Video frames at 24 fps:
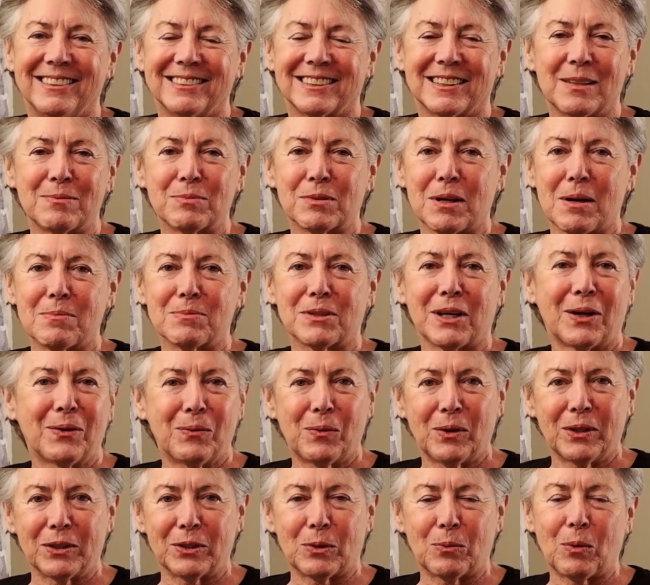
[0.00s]
Sometimes I
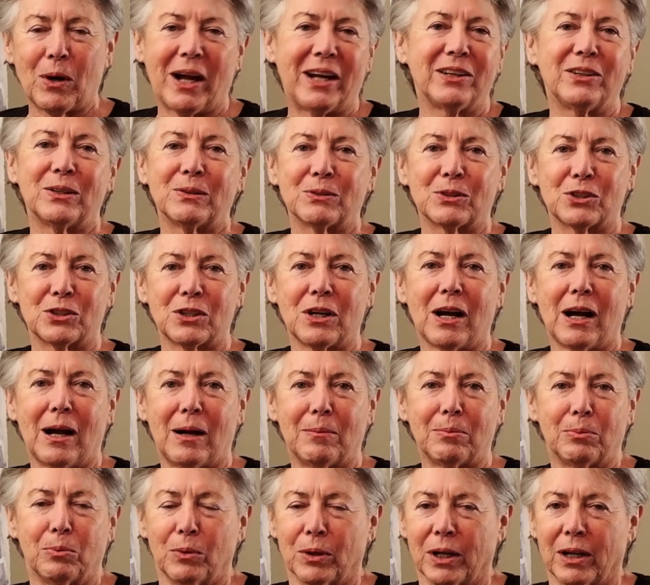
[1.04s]
wonder why I don't
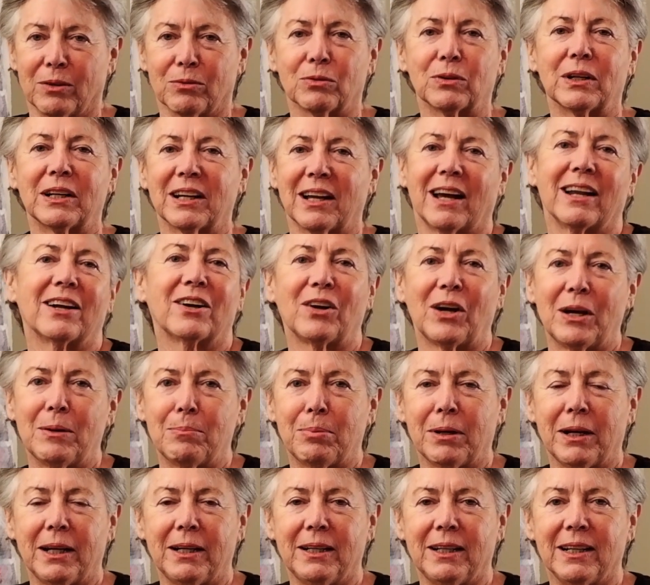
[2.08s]
stop when I've really got a great
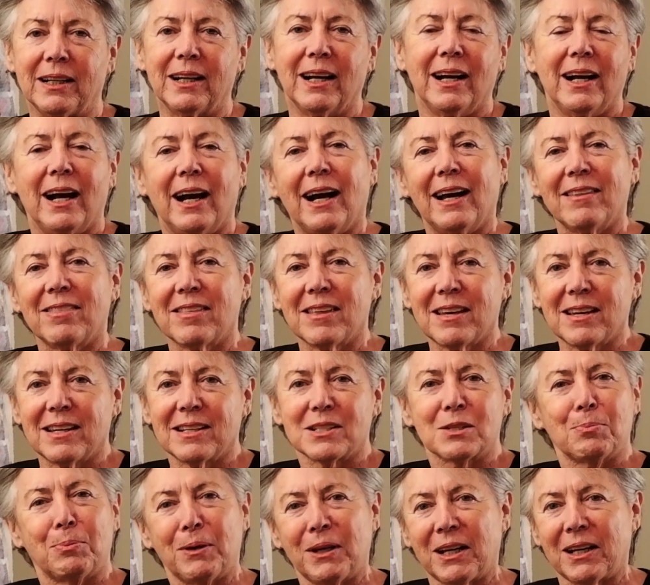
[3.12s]
painting. I think
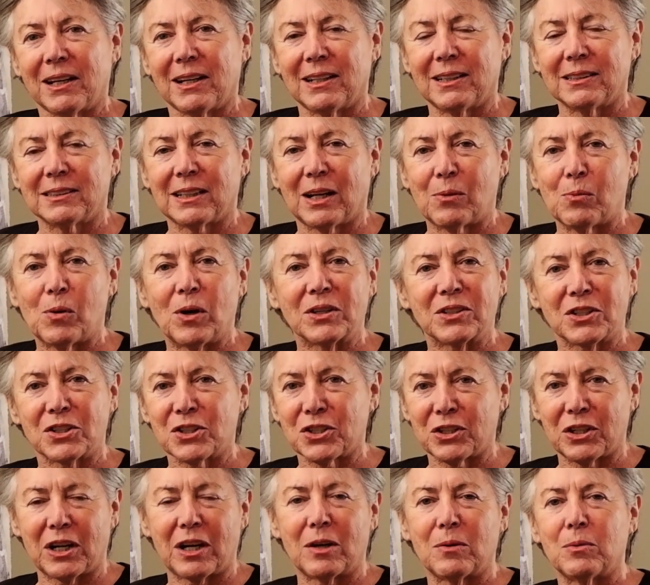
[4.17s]
it's because I want to
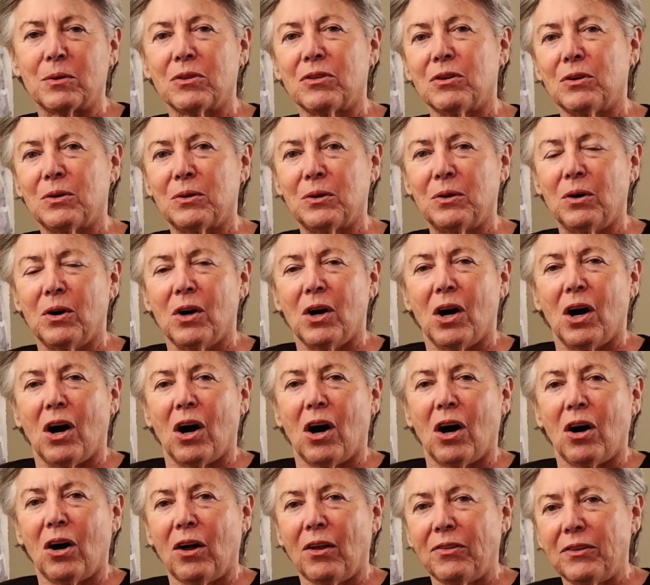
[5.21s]
share with you
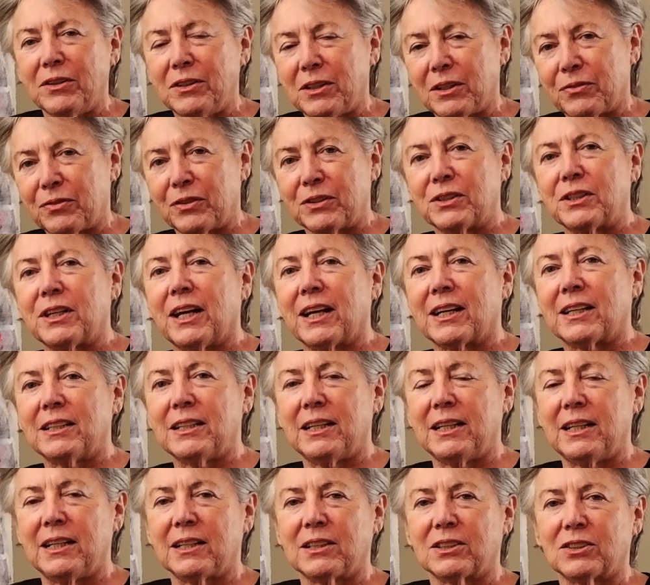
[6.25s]
all the different
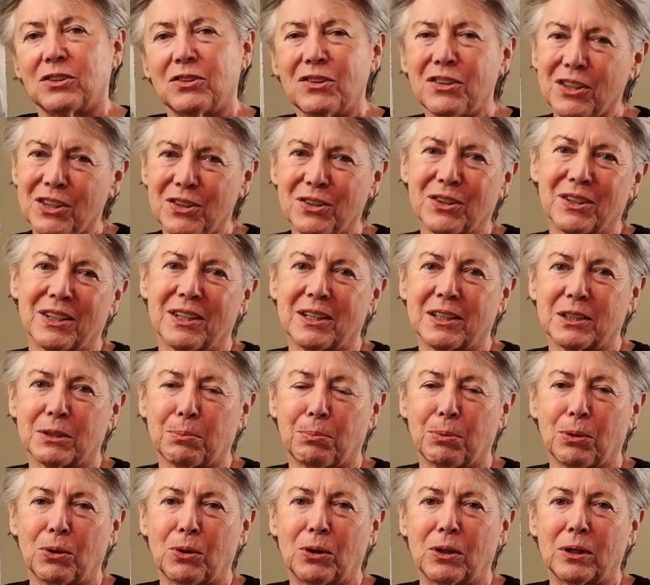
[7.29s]
techniques so that you can
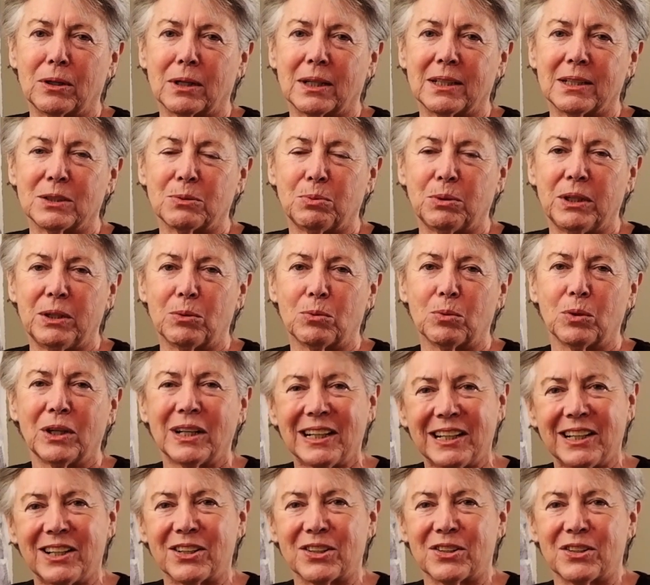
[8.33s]
explore, because we
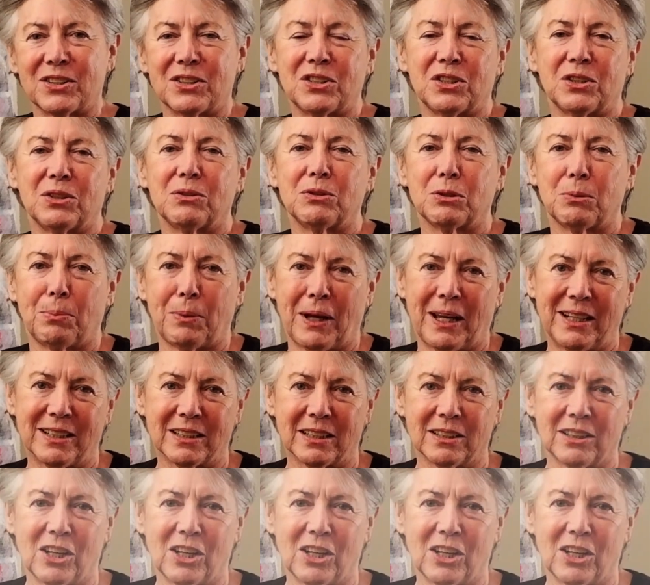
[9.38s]
really urge you to paint